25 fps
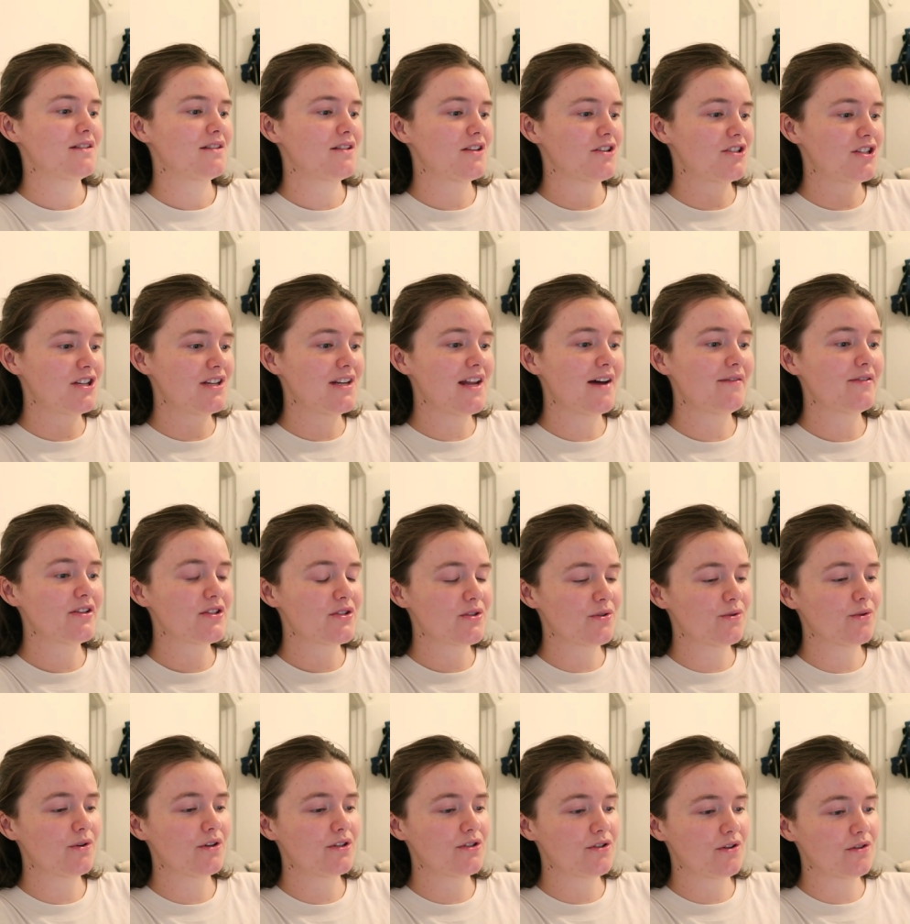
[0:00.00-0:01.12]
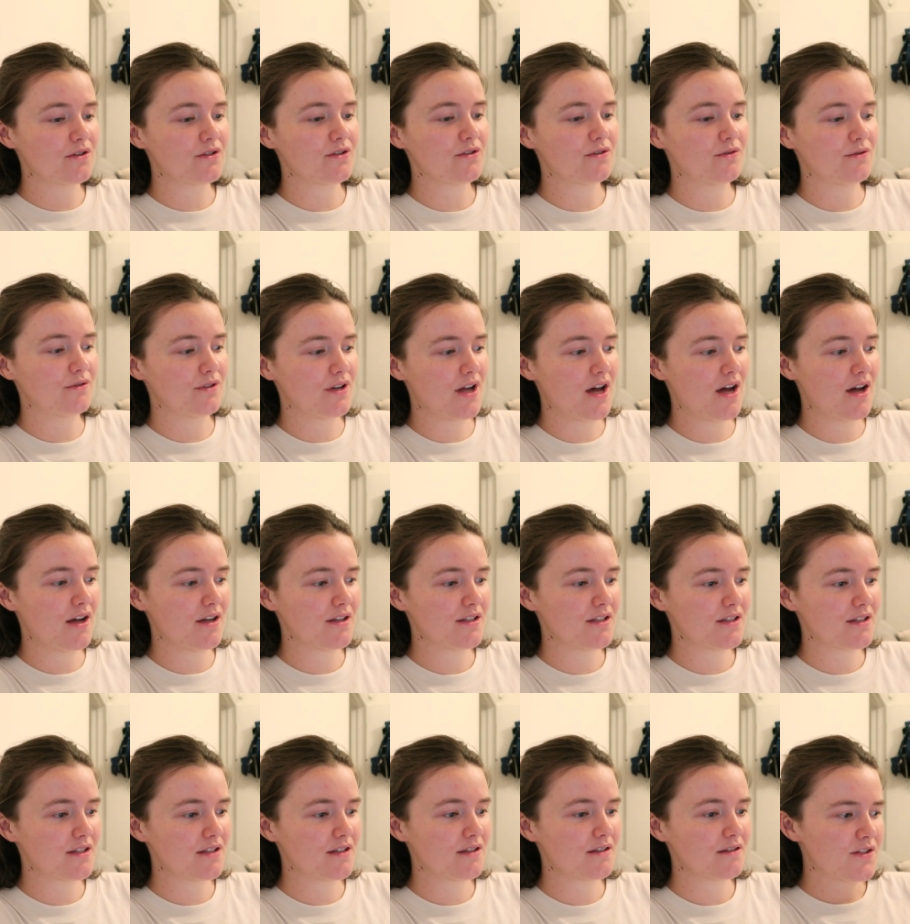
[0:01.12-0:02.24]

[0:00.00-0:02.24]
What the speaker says: so she never saw a doctor or nurse.